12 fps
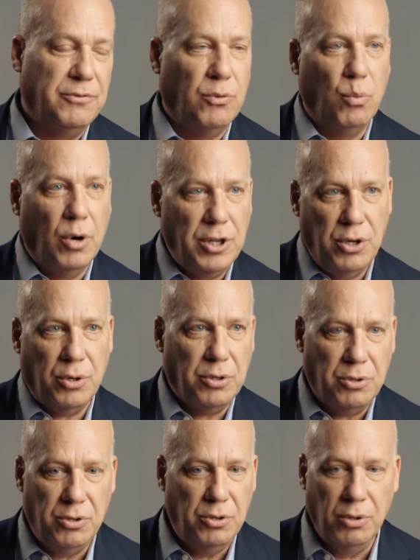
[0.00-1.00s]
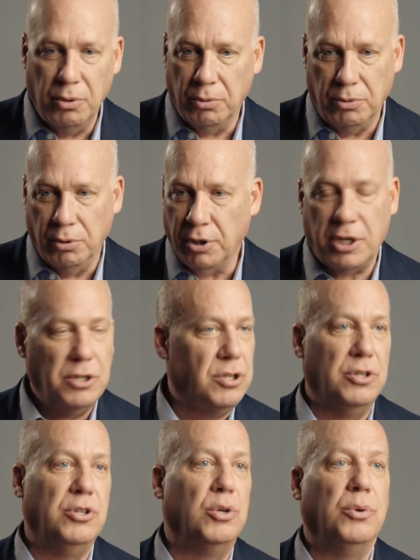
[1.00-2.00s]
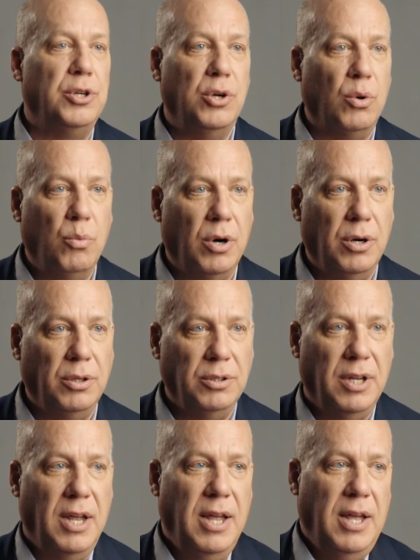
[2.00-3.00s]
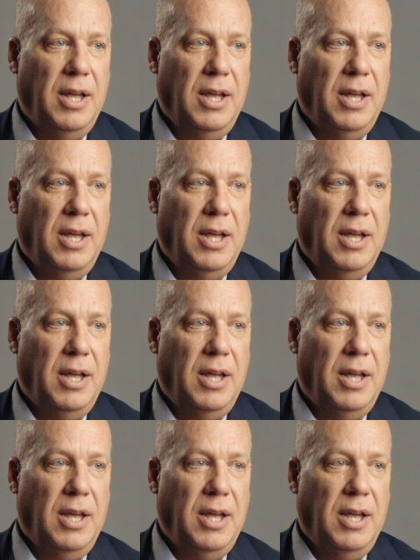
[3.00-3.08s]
for what you're looking to do in your world.